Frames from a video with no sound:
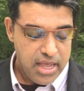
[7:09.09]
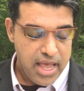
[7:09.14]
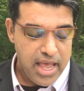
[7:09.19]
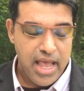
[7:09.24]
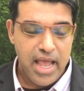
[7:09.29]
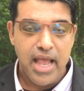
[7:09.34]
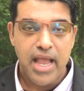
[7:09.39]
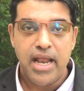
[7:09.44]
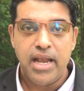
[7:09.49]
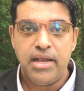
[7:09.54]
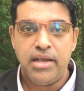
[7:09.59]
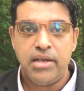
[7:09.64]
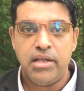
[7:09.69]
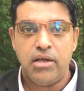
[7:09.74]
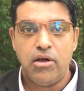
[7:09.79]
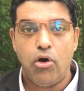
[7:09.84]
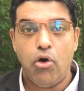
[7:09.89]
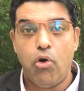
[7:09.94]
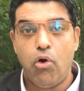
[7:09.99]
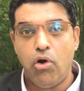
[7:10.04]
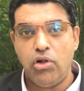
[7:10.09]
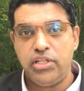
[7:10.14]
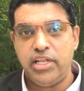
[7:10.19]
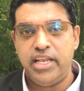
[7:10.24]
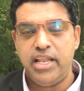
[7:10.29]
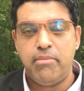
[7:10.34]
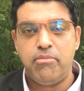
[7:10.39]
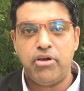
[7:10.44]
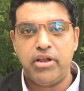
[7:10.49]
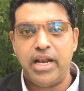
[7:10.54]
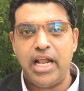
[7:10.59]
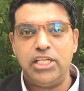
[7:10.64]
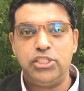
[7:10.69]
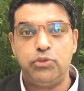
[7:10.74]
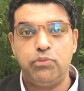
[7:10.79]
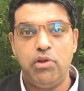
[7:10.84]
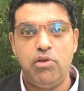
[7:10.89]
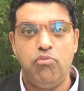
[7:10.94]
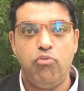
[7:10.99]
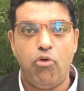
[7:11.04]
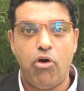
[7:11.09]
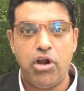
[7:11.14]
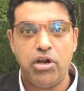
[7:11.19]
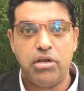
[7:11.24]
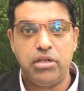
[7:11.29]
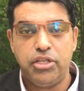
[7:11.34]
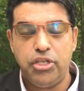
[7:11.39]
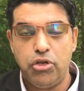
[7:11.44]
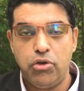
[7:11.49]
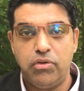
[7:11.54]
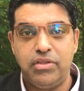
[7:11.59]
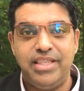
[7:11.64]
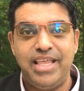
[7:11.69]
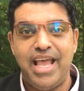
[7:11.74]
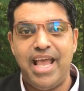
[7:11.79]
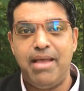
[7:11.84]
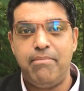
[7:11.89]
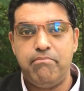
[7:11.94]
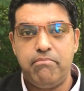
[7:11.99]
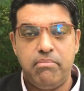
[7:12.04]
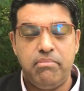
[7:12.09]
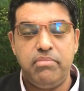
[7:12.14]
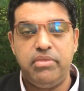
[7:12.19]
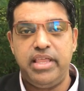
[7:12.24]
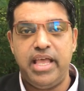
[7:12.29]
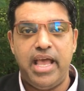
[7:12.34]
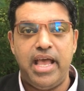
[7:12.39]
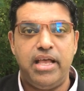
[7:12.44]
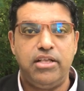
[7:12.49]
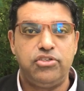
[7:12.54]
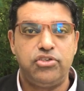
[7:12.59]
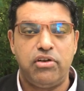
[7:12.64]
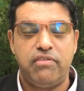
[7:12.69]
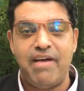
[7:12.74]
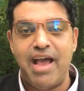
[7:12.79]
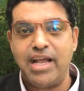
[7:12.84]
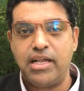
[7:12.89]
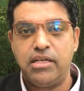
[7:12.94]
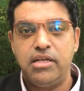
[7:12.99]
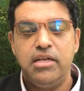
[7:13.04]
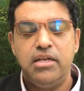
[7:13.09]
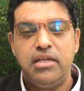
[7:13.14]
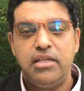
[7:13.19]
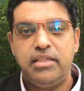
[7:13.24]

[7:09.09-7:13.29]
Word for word: And all the Democrats will want, you know, their, their sort of act,